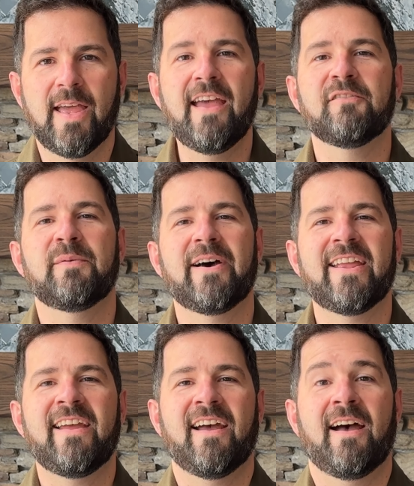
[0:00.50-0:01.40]
Hey
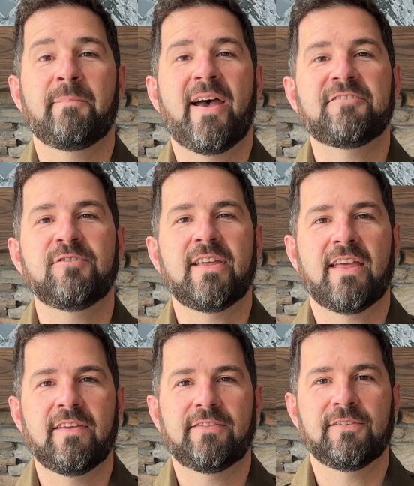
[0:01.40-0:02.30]
everybody, I'm Patrick
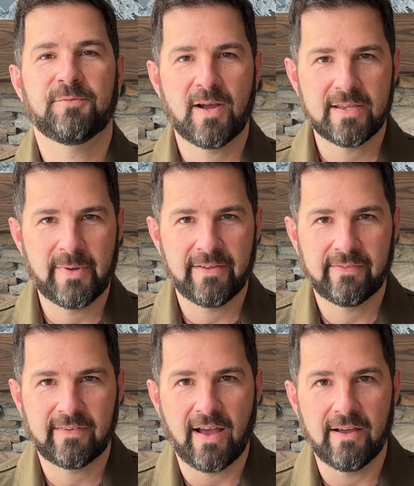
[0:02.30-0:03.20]
and this is Rocky Mountain
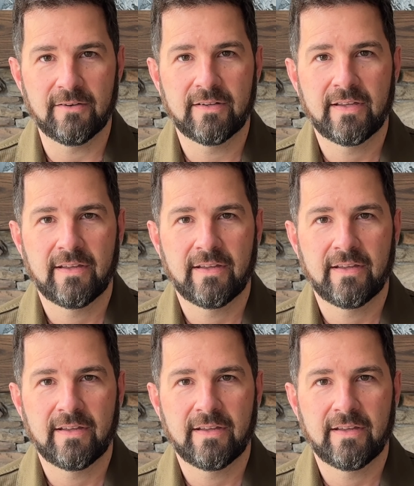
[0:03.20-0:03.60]
Style.